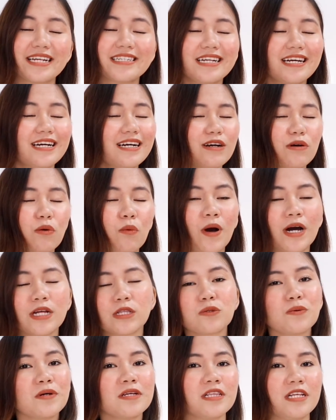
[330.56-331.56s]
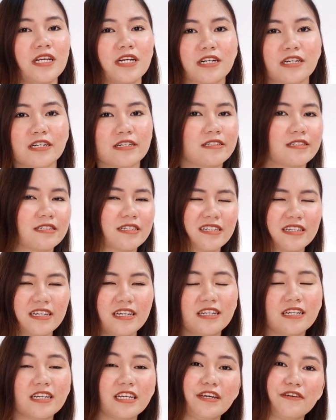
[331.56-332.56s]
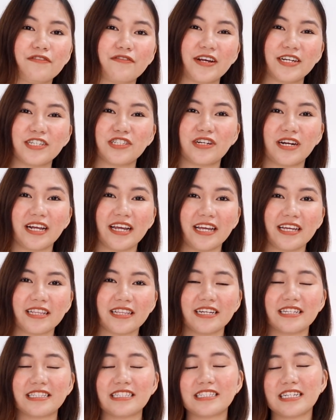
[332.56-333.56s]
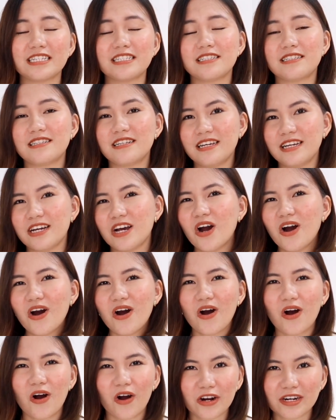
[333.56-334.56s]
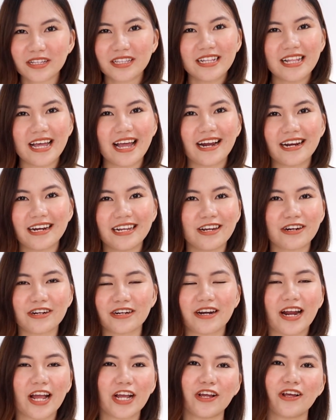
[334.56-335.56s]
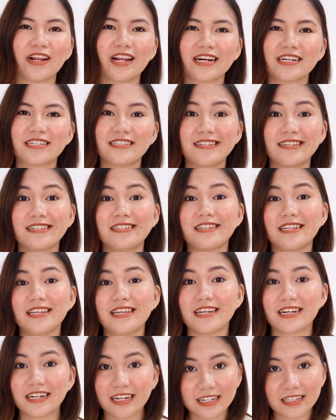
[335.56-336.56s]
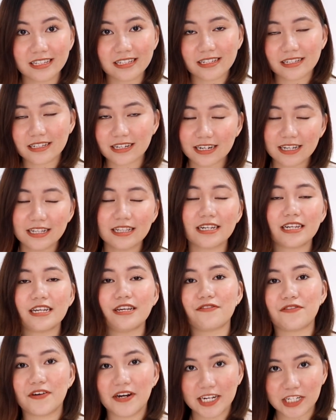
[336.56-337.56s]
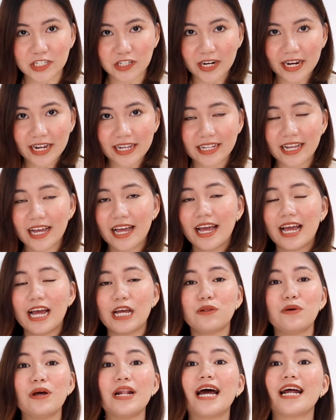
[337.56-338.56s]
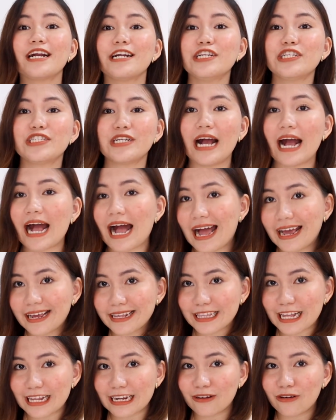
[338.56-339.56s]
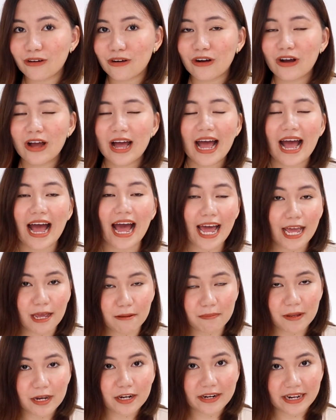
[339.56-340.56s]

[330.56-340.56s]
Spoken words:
siyang 120Hz screen refresh rate. It's just the ordinary or regular 60Hz screen refresh rate. And wala rin siyang kahit anong IP